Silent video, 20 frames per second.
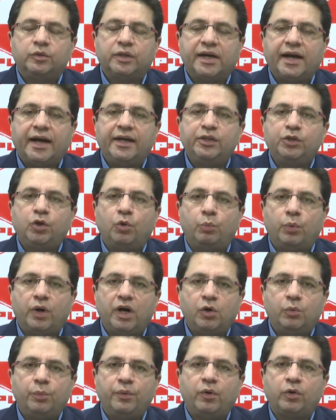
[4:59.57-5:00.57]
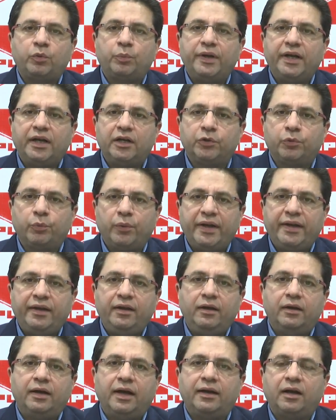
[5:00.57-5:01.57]
the kind of work what we are
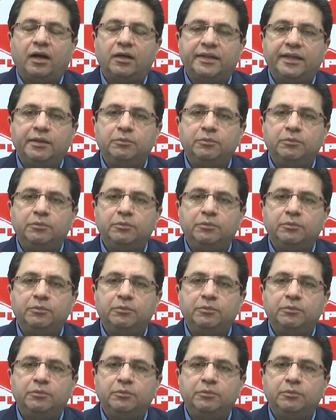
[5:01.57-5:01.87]
doing and our